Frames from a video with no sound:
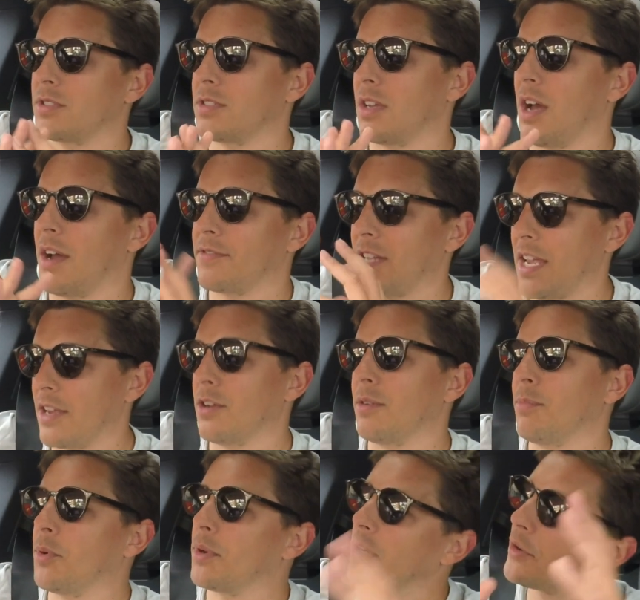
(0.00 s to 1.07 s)
I've taken on
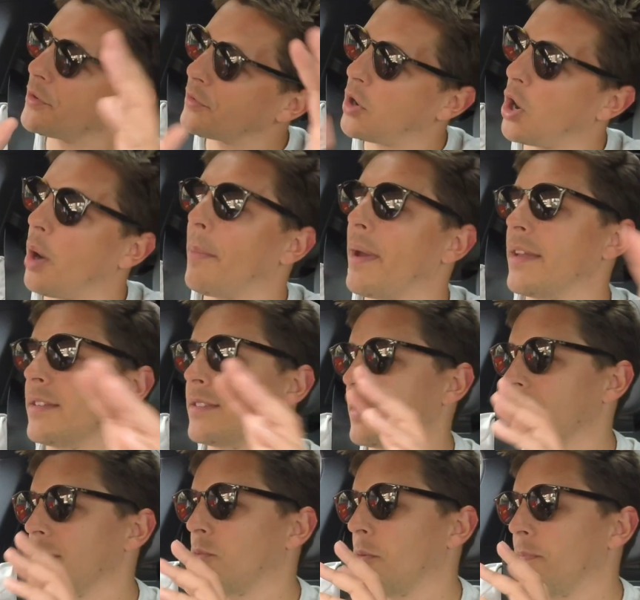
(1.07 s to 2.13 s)
board a lot of comments
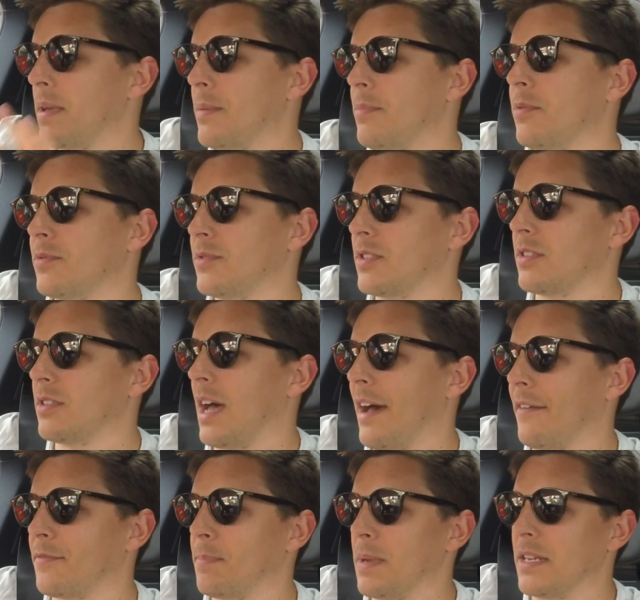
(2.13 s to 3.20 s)
and what people
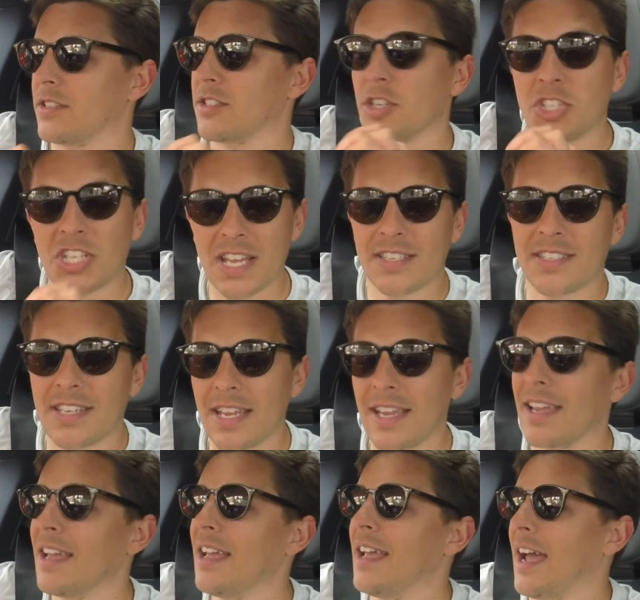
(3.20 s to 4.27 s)
have been suggesting,